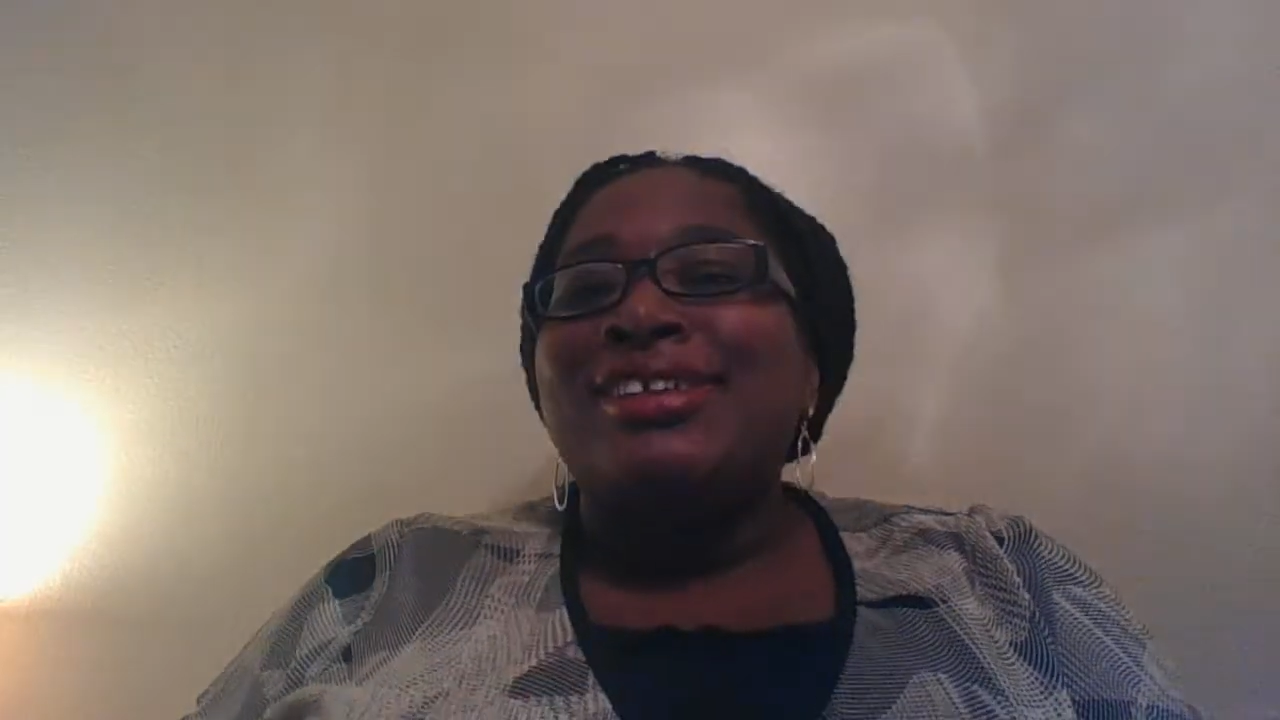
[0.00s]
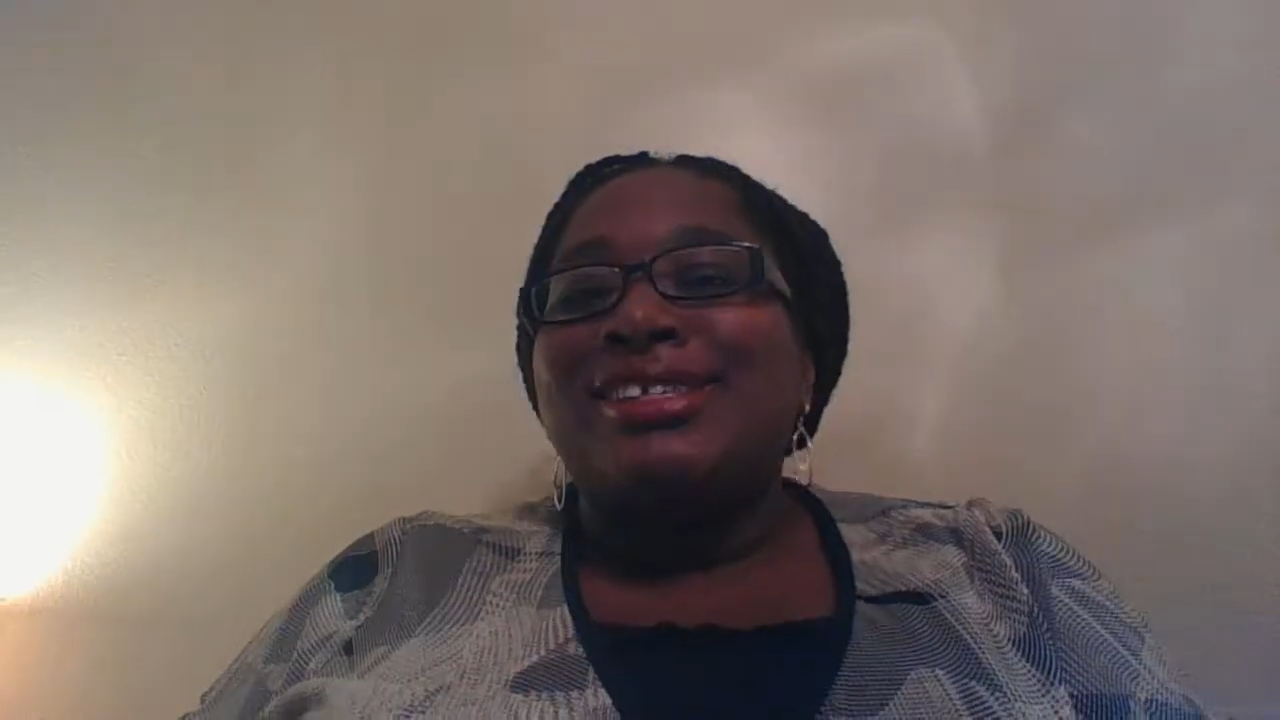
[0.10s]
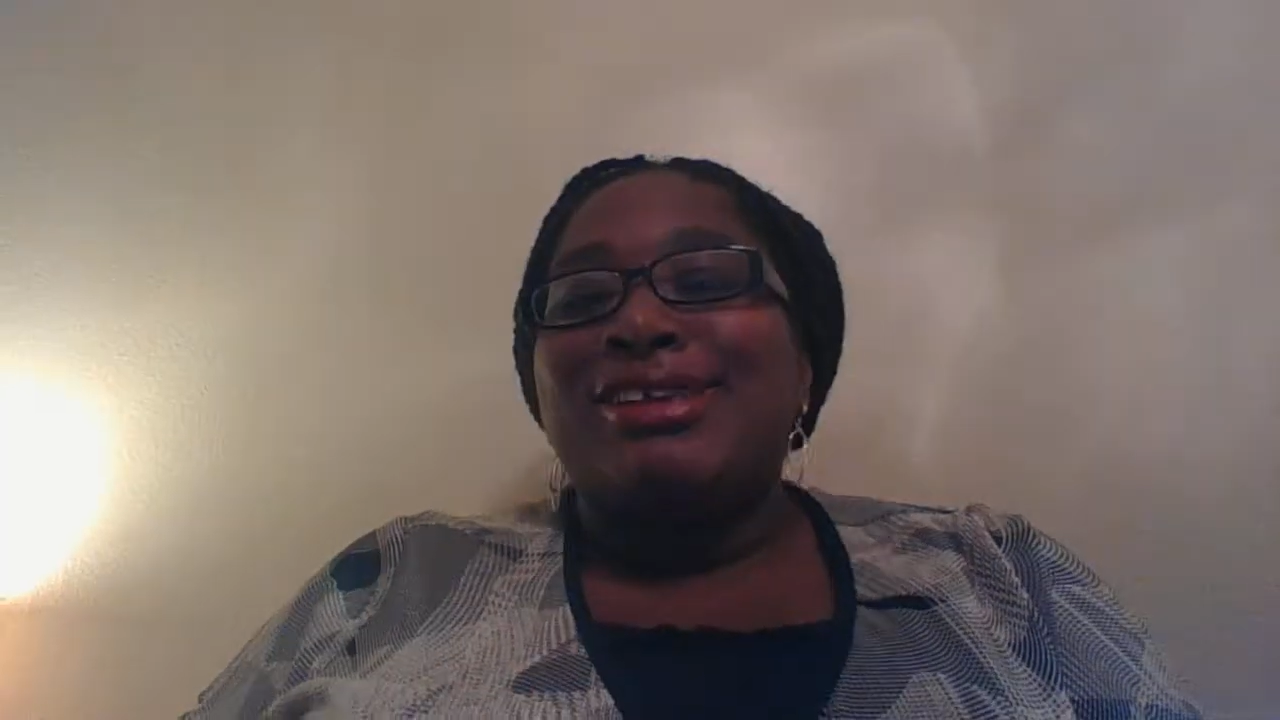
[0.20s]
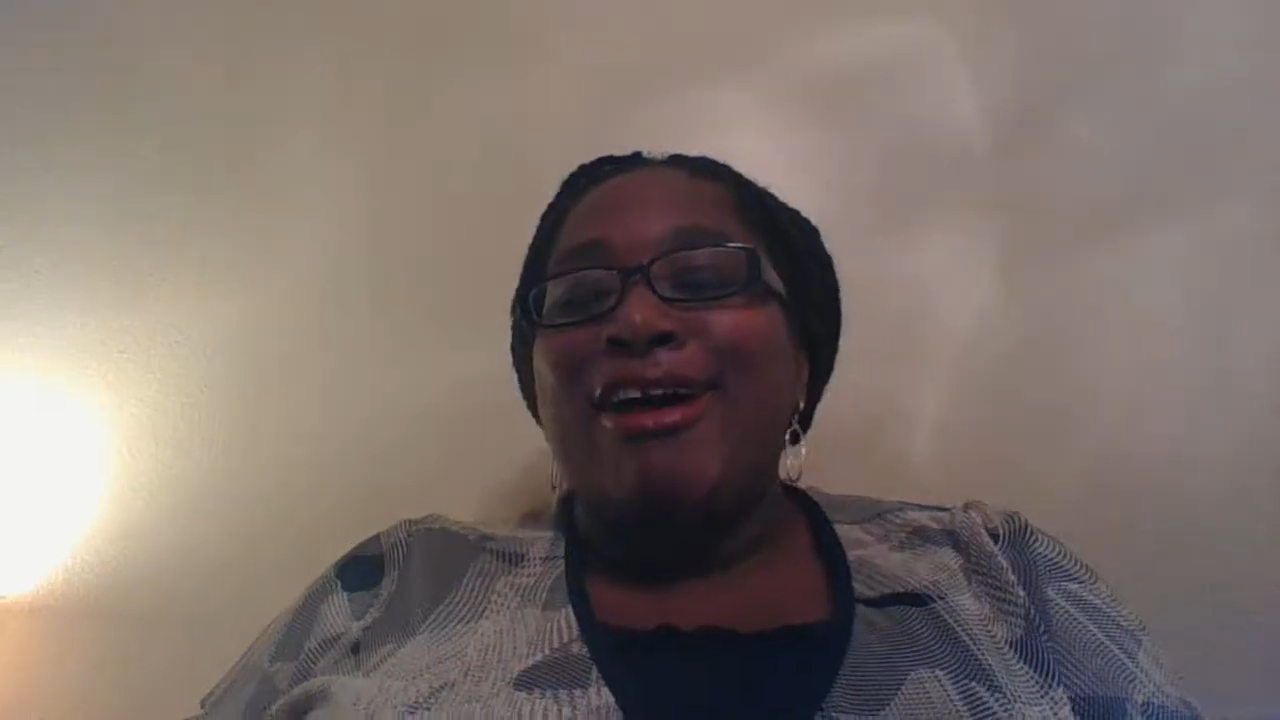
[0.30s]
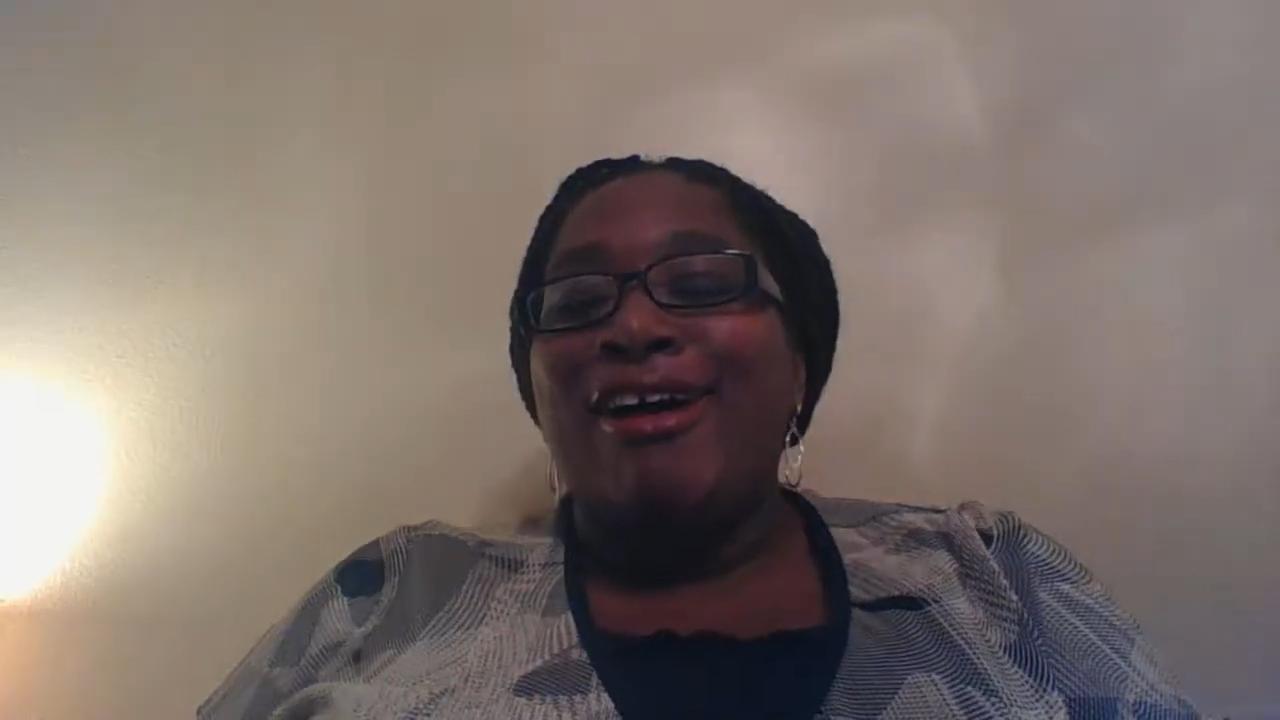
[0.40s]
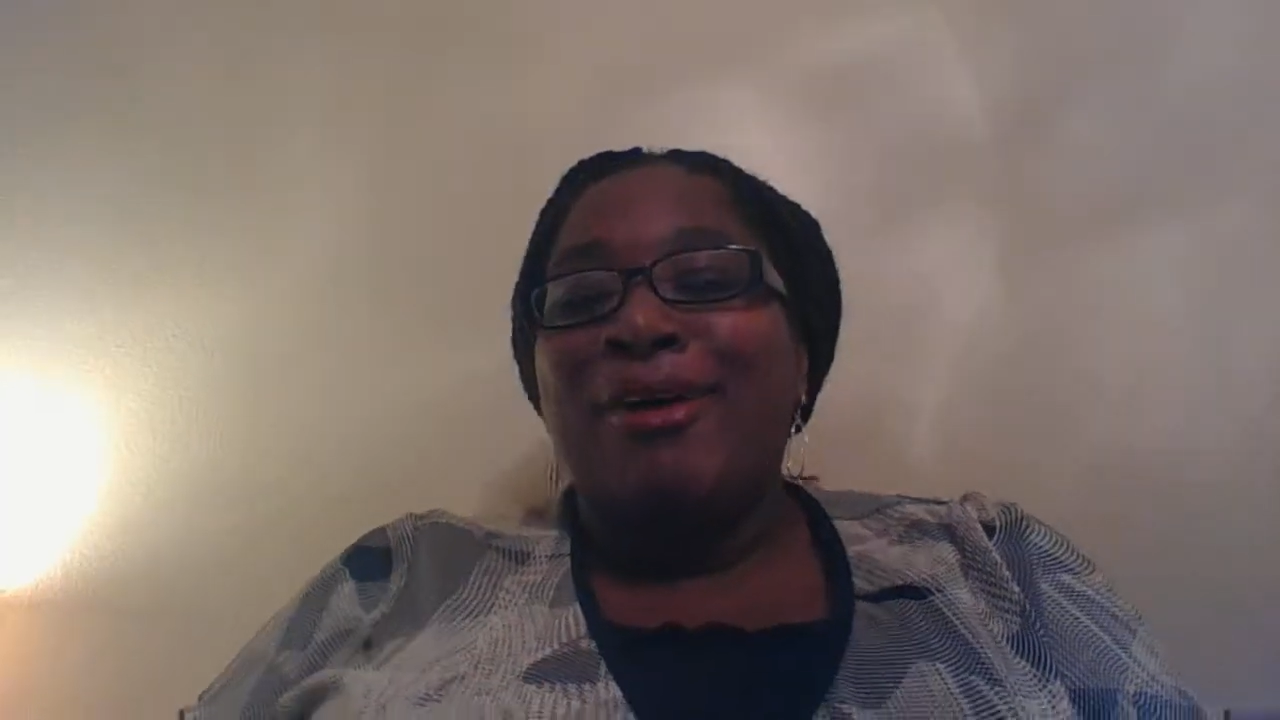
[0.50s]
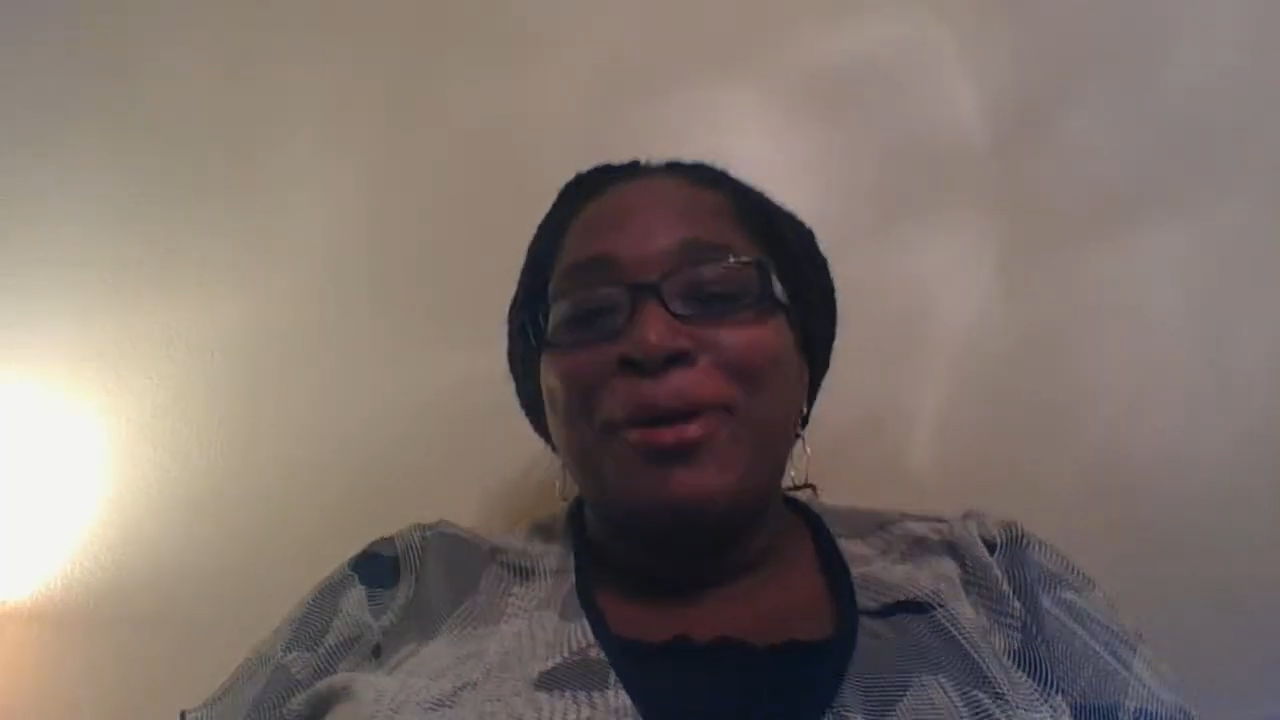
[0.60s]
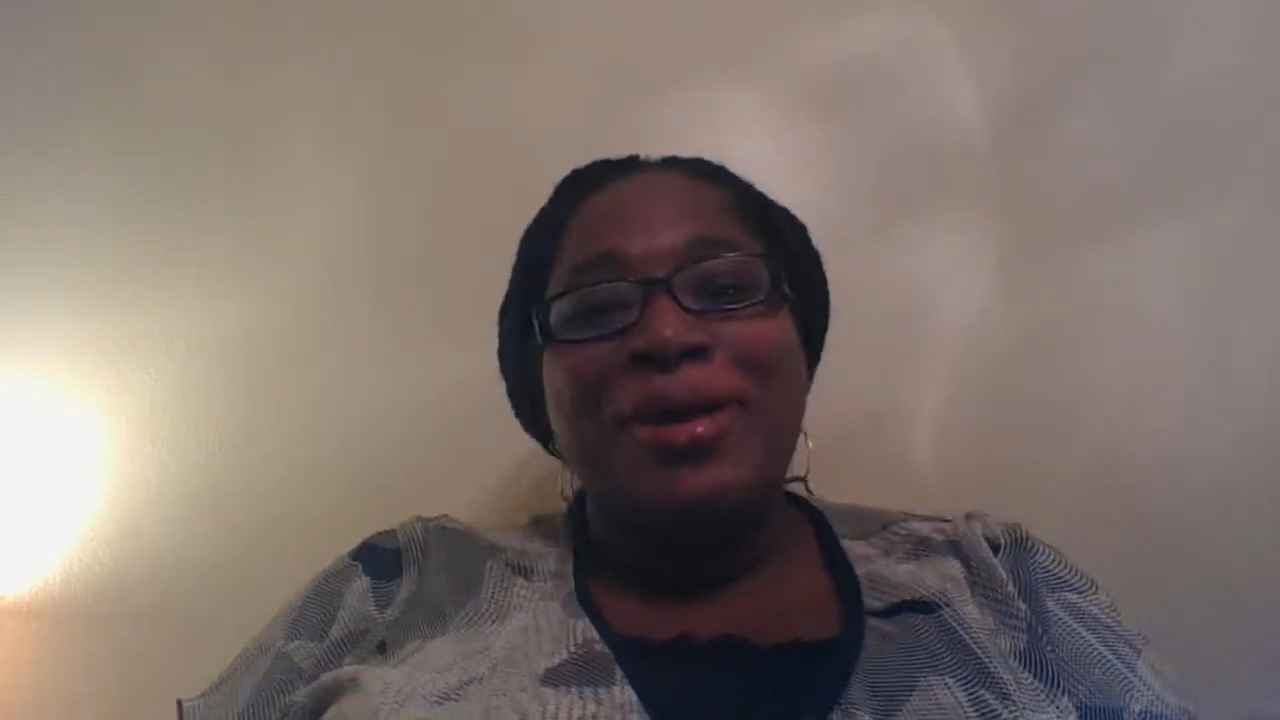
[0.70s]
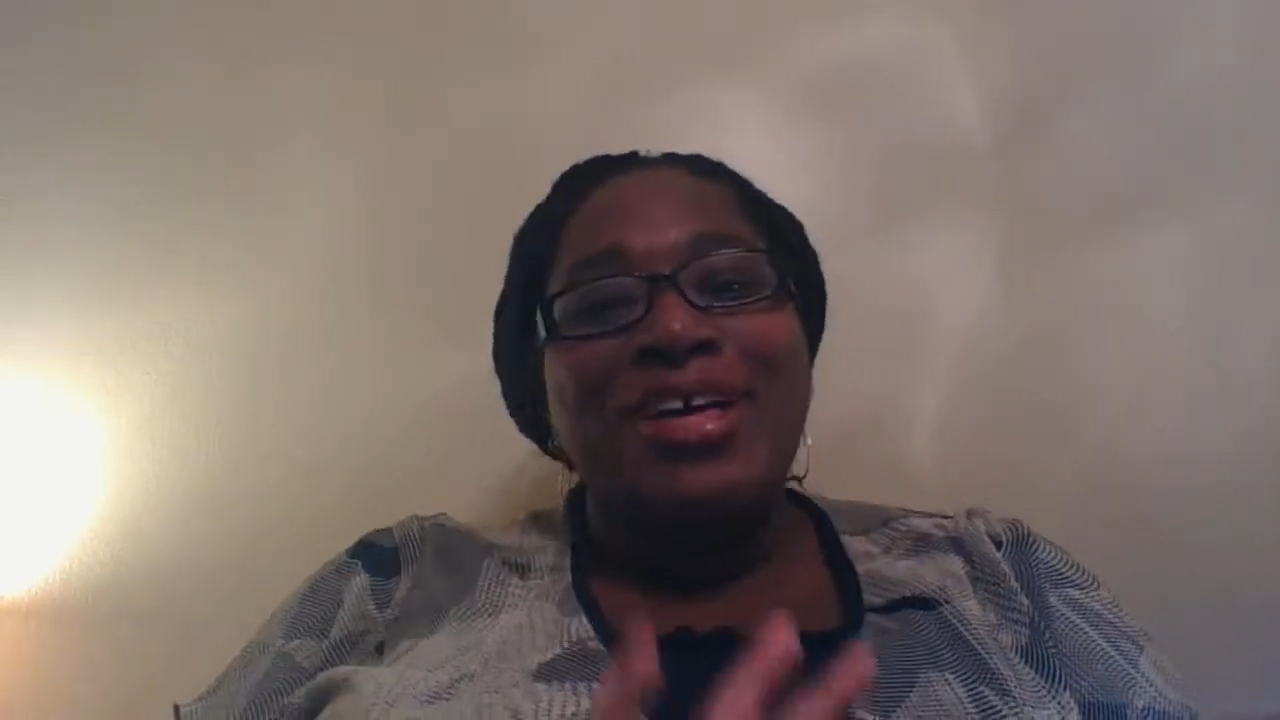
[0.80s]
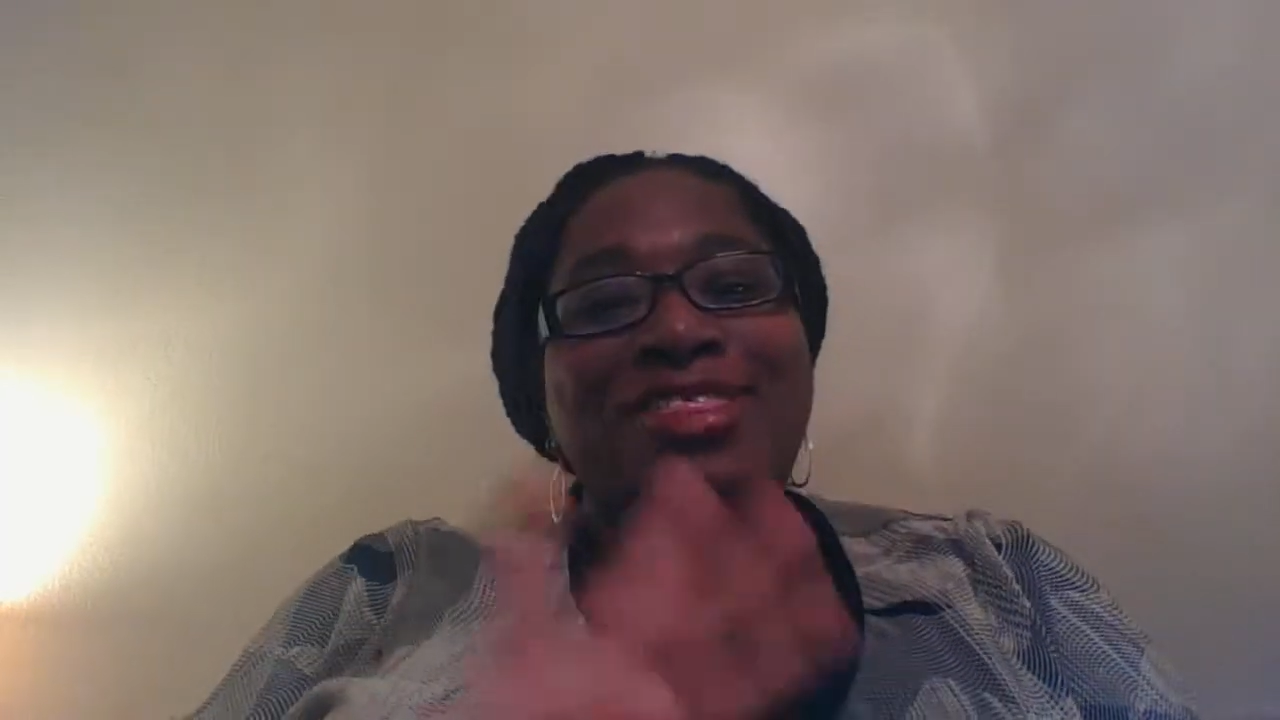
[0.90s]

so